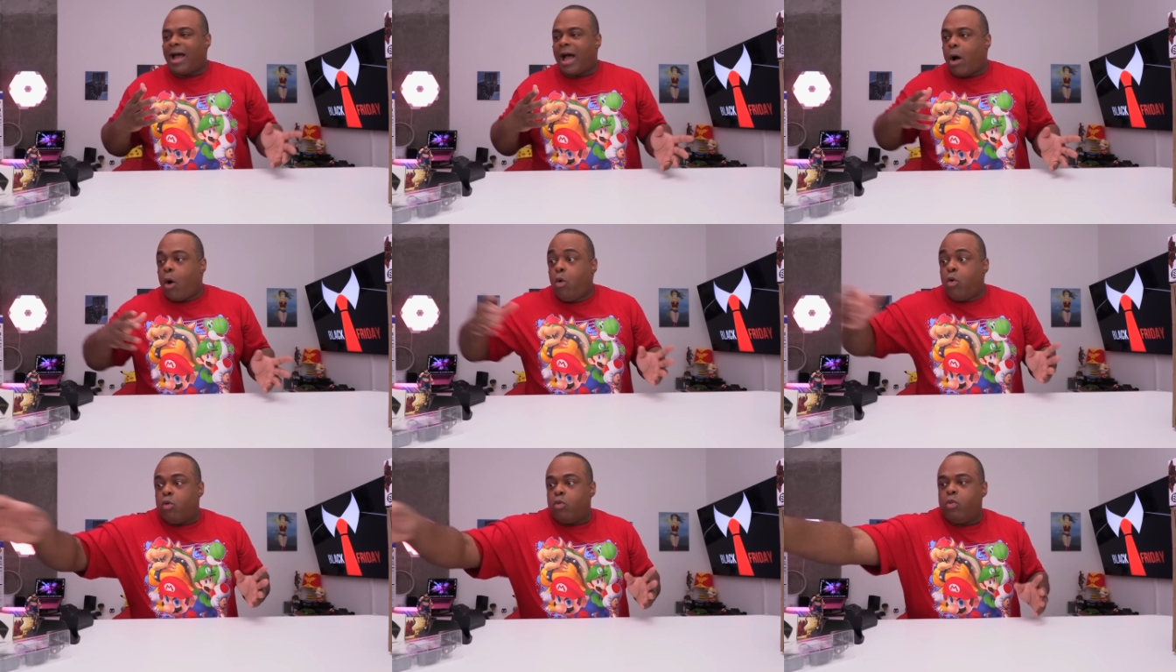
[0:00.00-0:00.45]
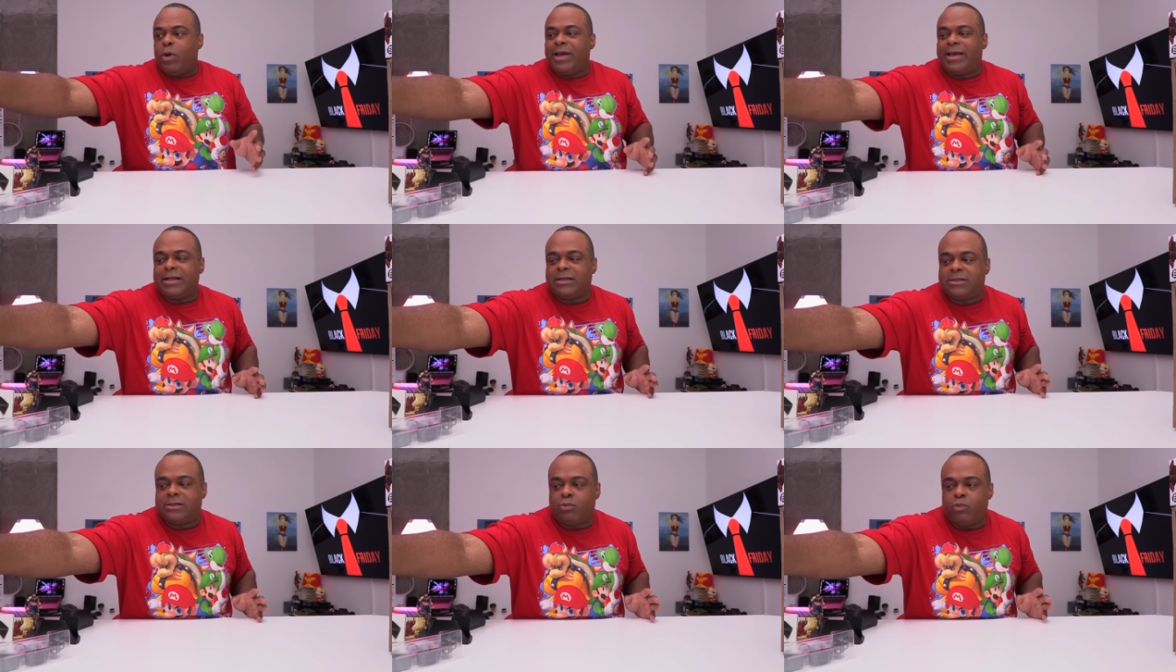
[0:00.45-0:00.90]
oh, we
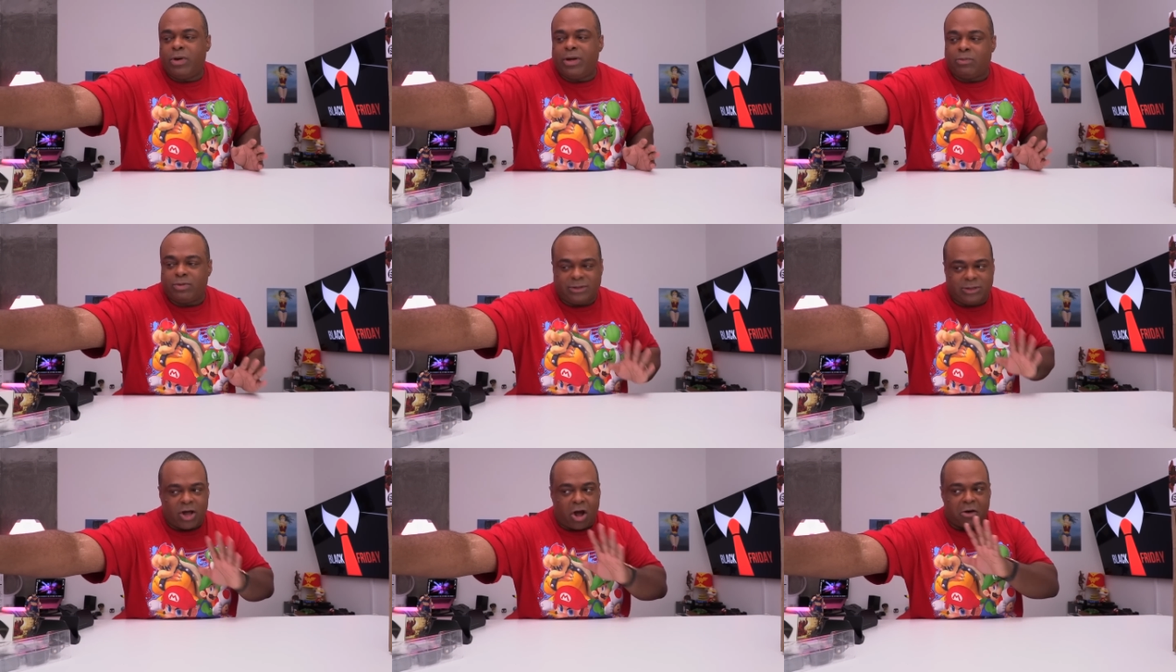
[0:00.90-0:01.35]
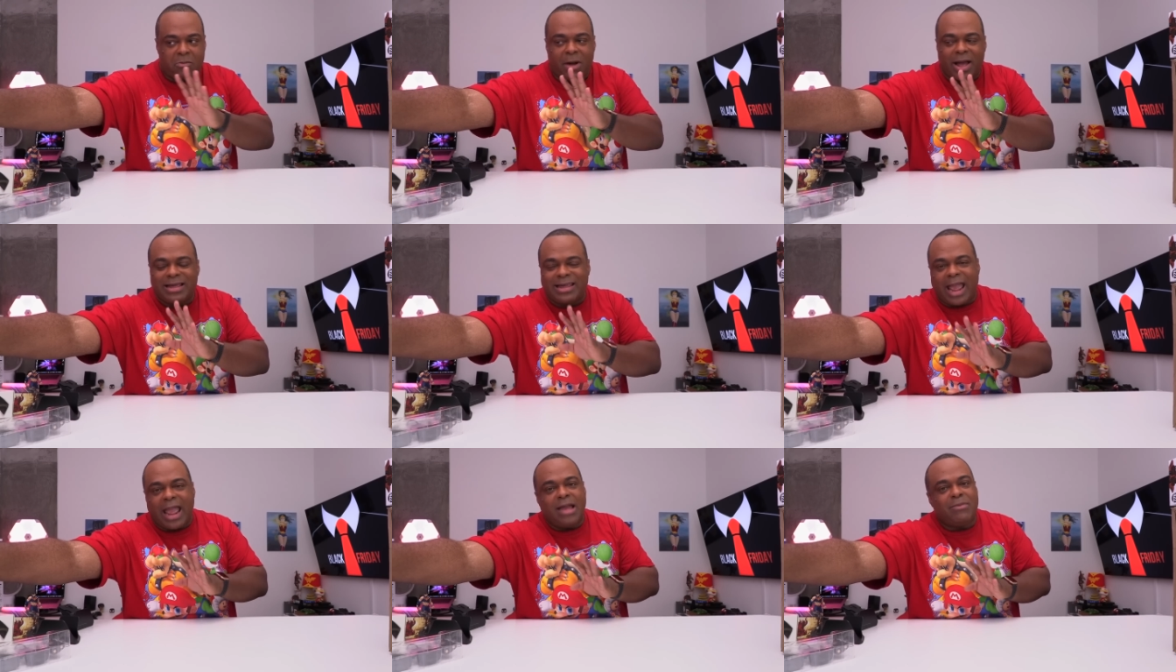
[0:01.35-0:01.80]
can we can talk
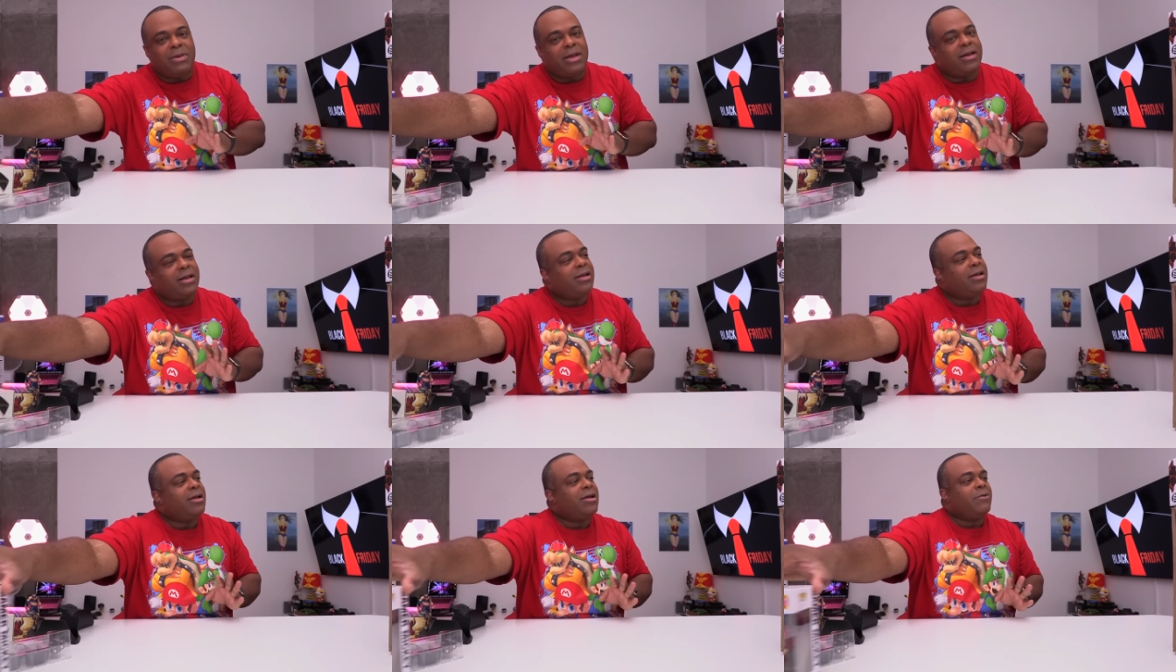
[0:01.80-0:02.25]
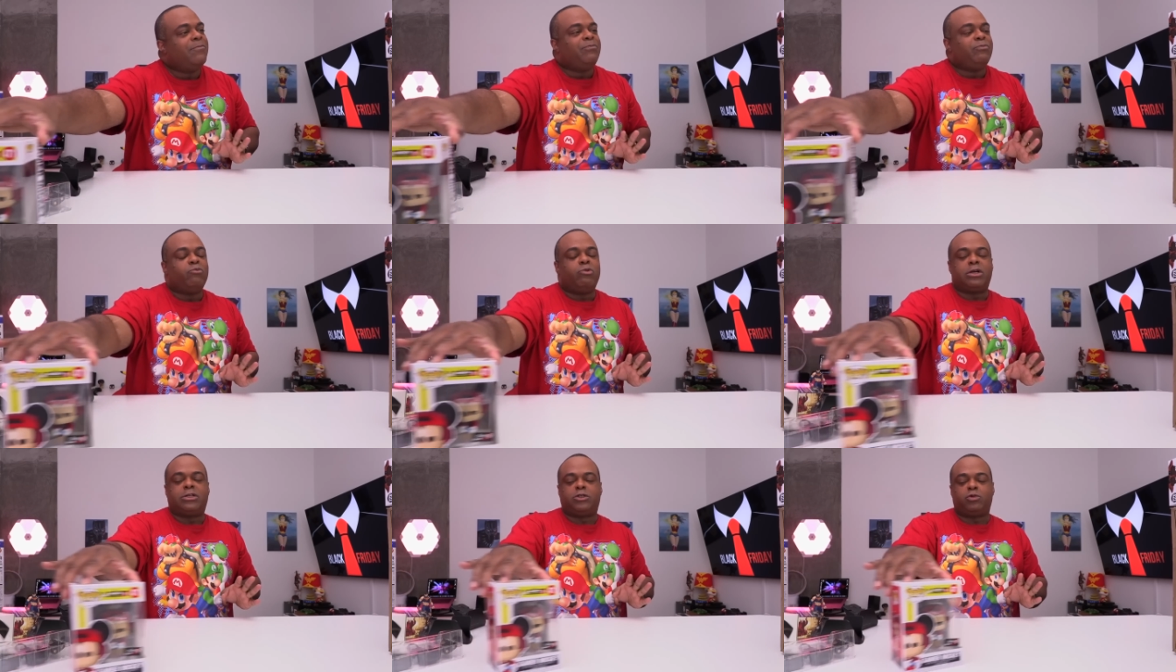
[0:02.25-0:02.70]
about gaming.
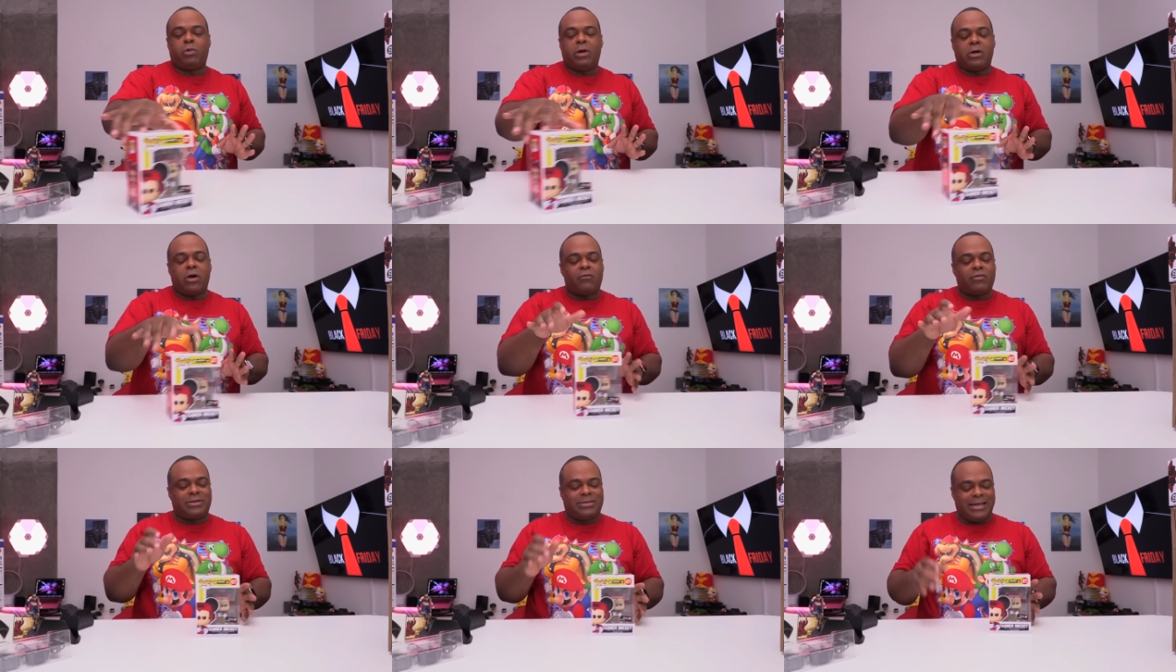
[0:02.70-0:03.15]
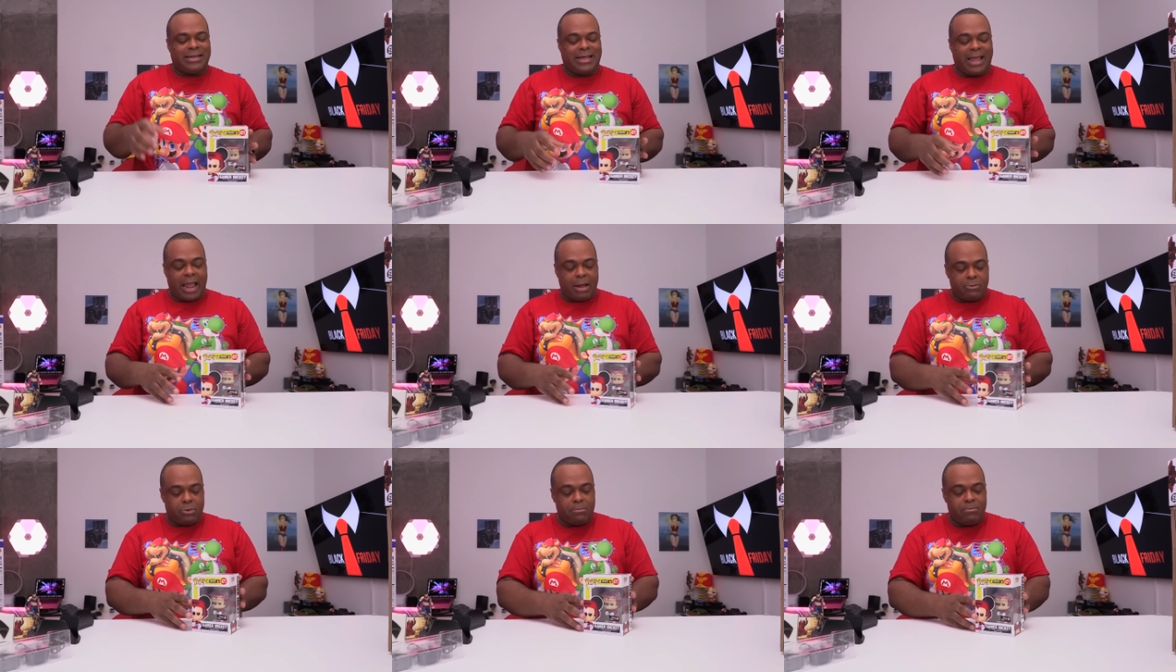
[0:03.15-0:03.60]
We swing over to
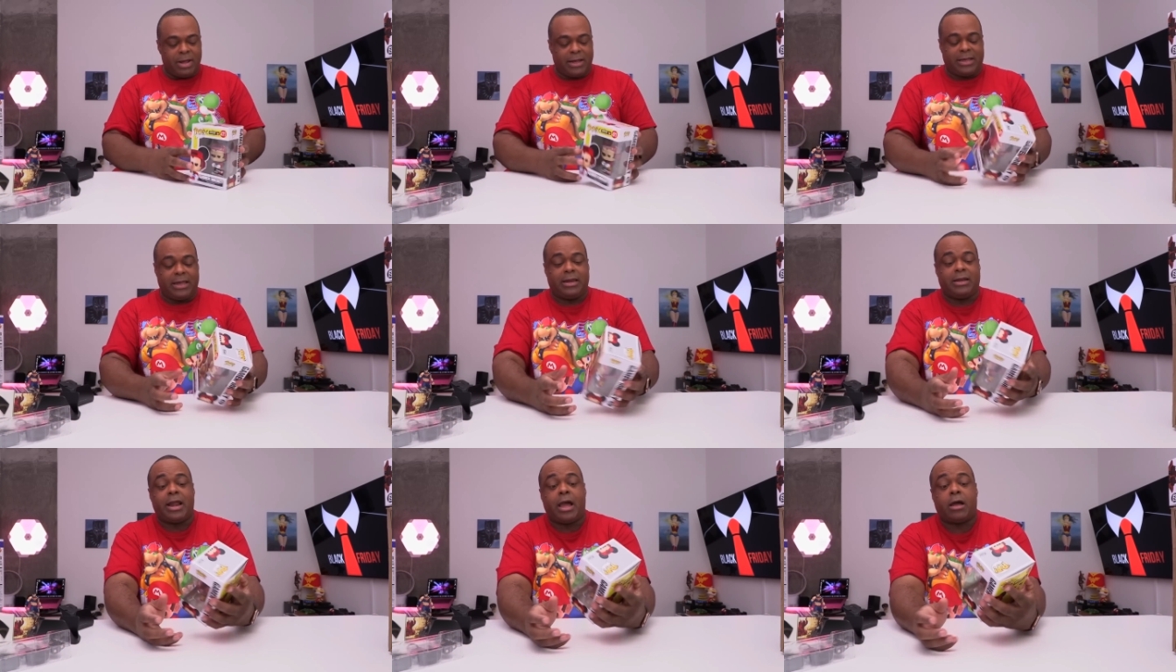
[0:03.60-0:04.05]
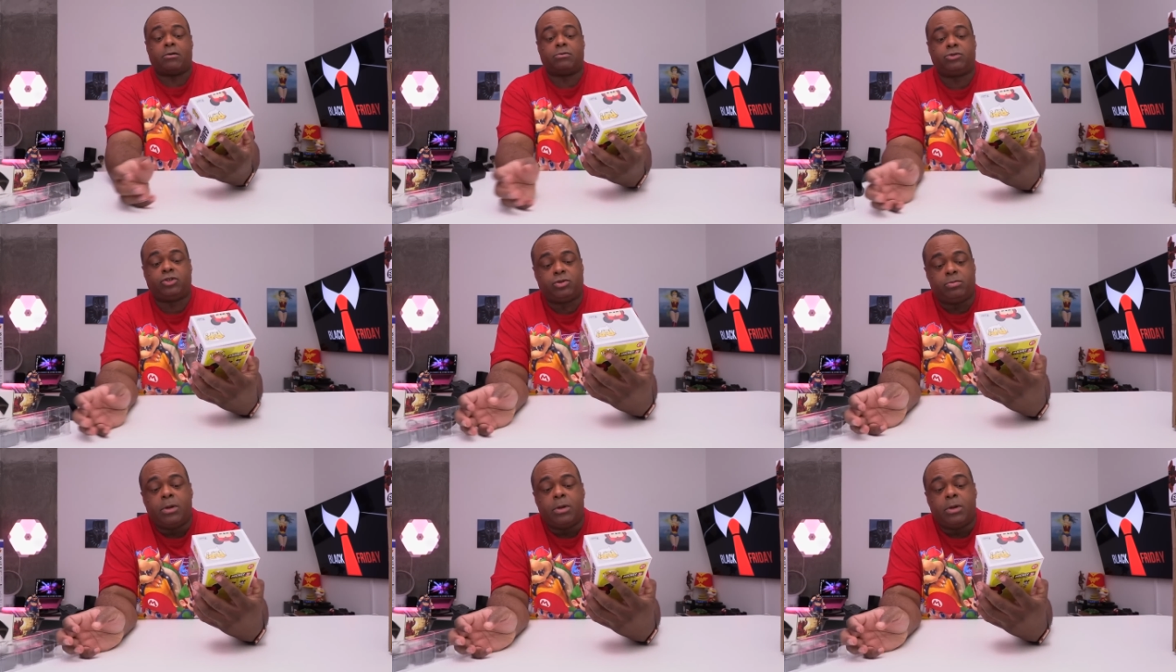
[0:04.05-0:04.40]
Gamer Mickey now.